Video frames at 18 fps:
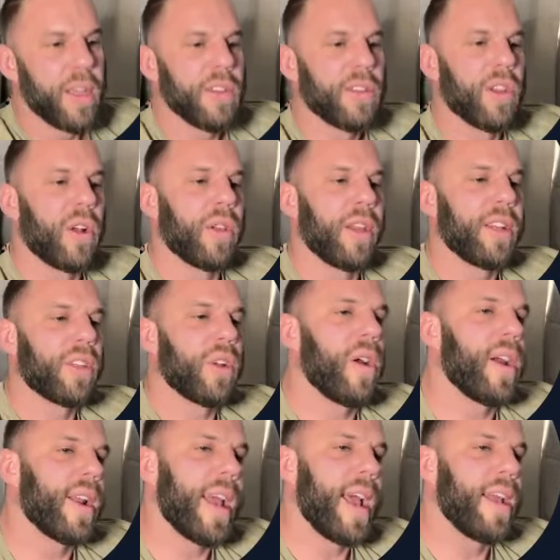So let's
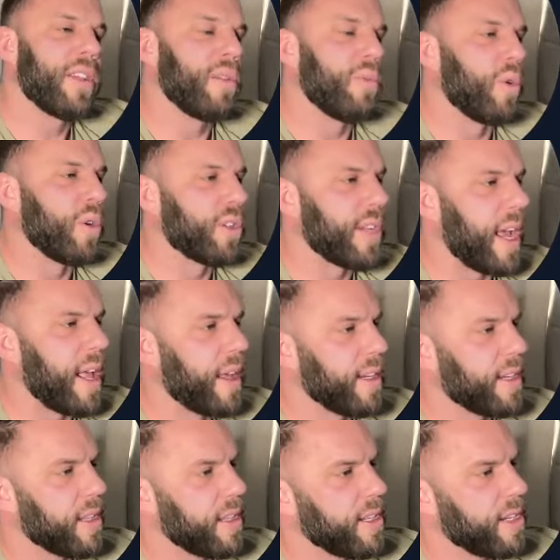go ahead and add some more
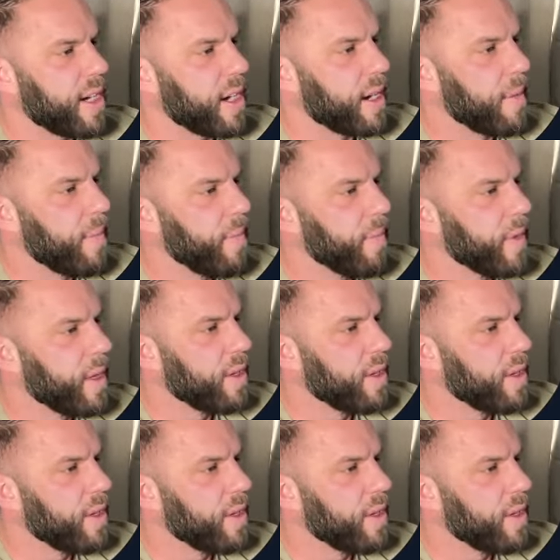styling to this here.